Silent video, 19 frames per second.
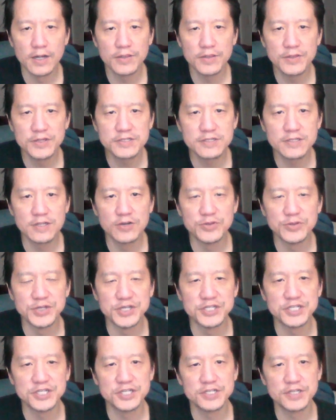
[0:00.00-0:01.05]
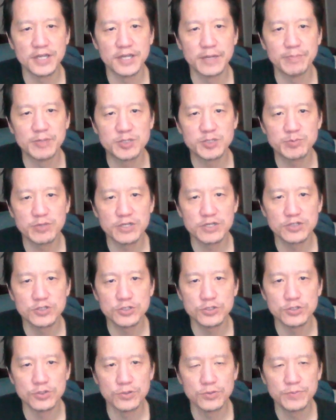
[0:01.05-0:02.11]
This low digit then must be a
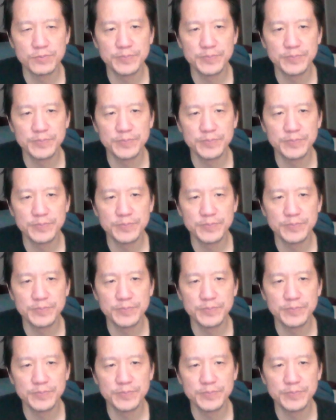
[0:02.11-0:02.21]
2.